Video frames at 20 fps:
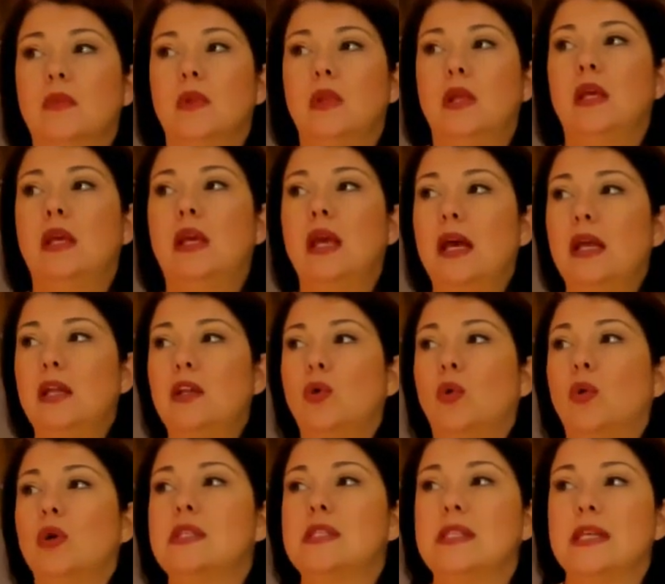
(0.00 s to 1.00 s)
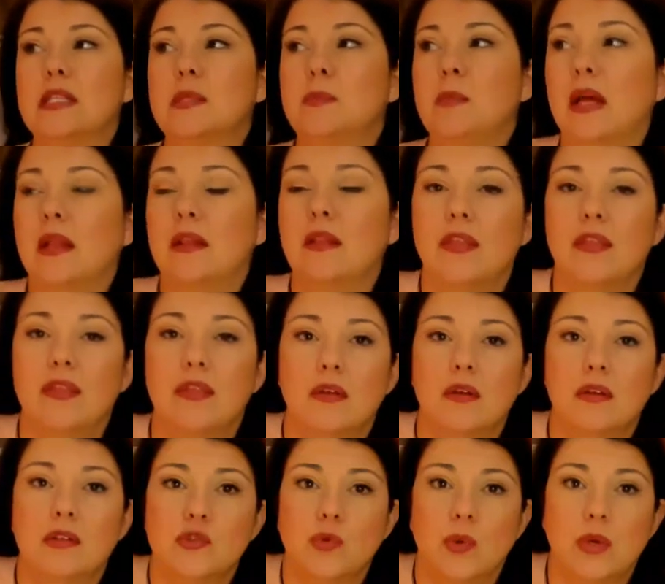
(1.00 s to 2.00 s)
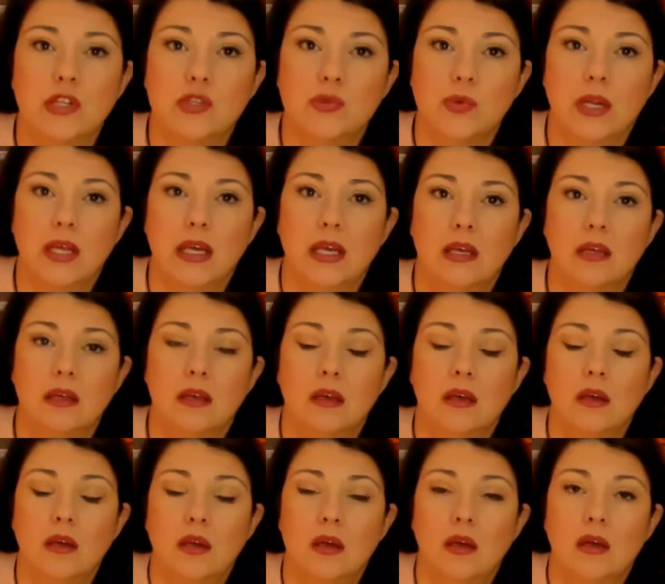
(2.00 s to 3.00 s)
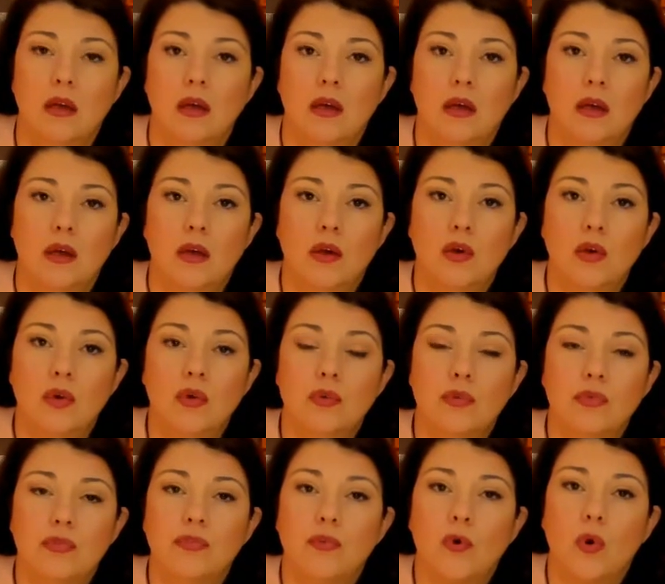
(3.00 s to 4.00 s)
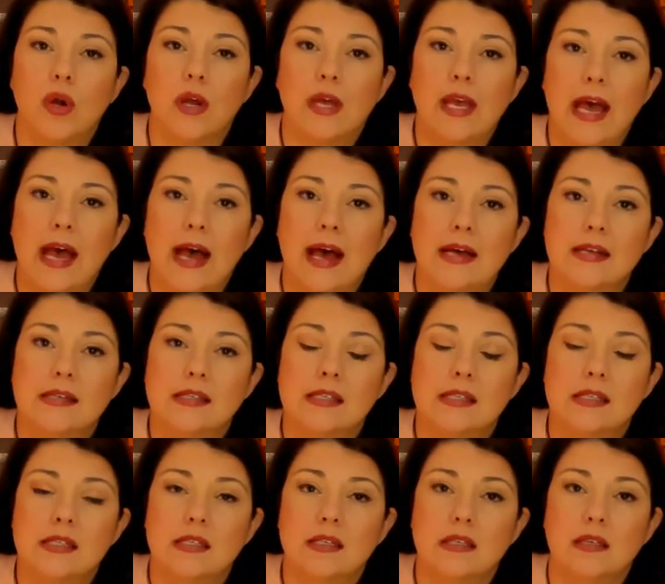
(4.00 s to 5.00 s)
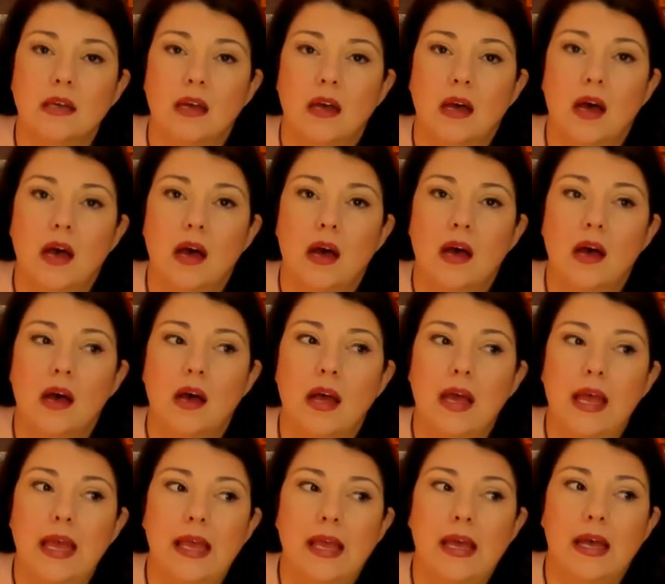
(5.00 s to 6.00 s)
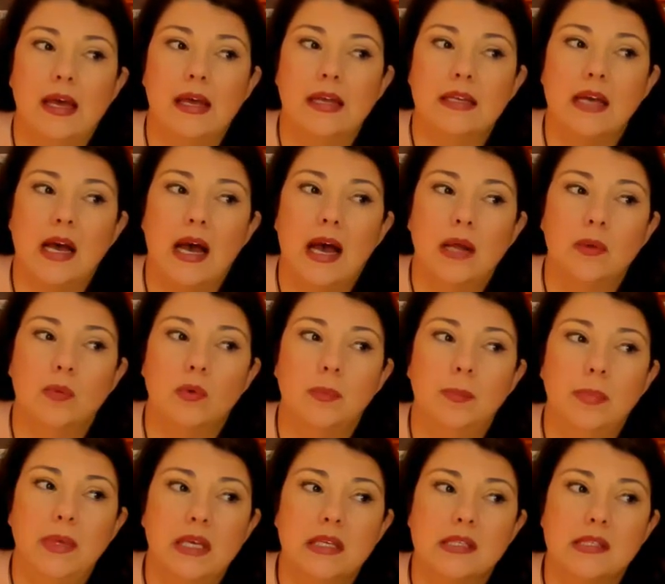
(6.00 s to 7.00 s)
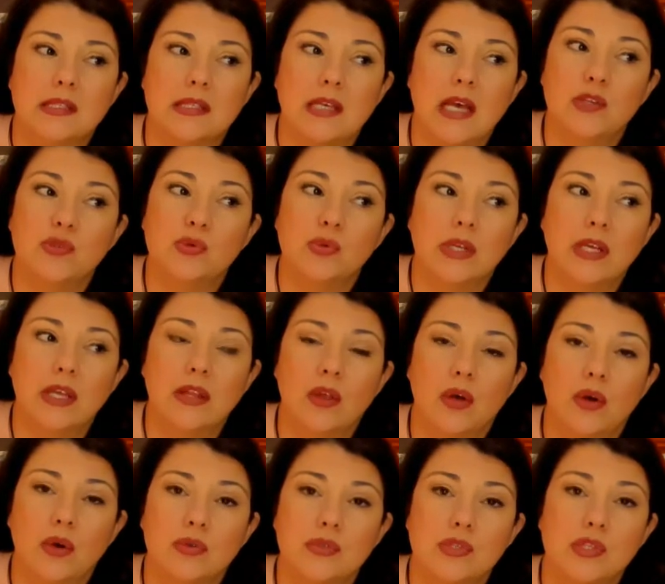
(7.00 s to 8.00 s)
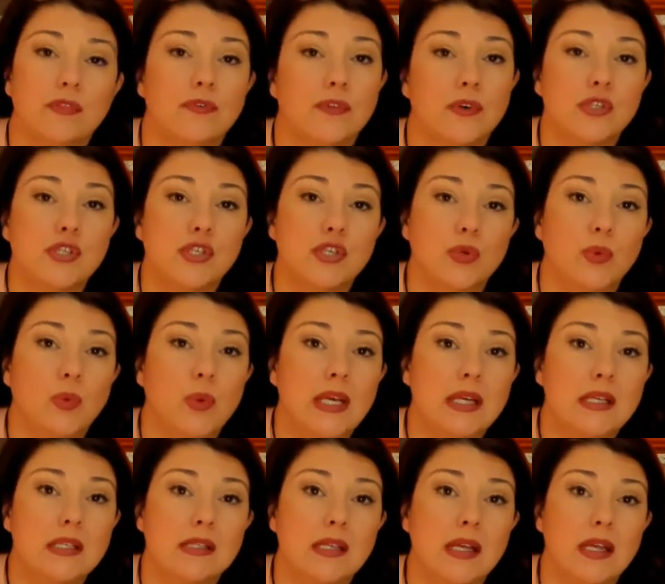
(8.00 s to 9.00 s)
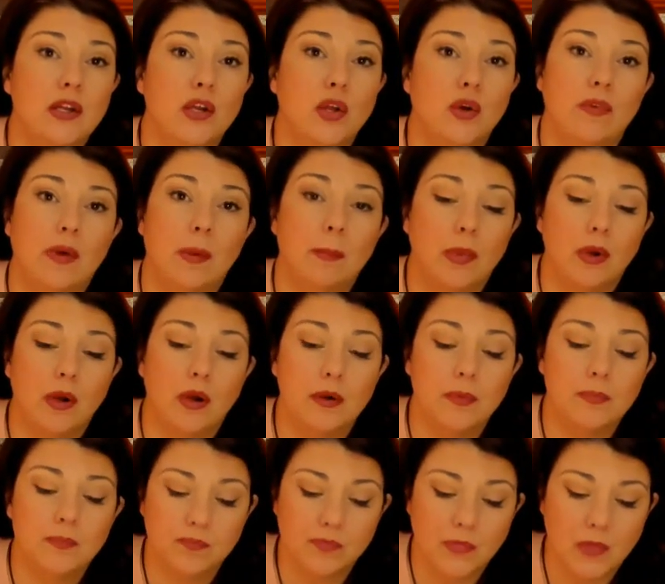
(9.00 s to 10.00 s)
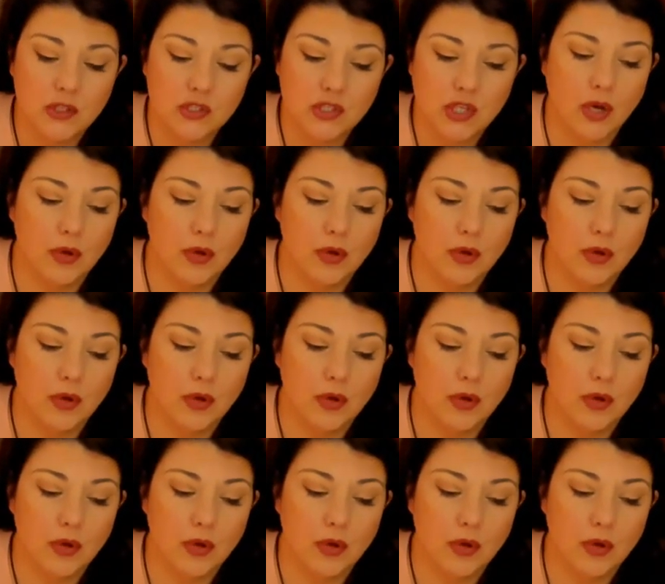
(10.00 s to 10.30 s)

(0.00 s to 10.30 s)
get your 6 month 2020 forecast. And I will be scheduling those the first 2 weeks in November. So,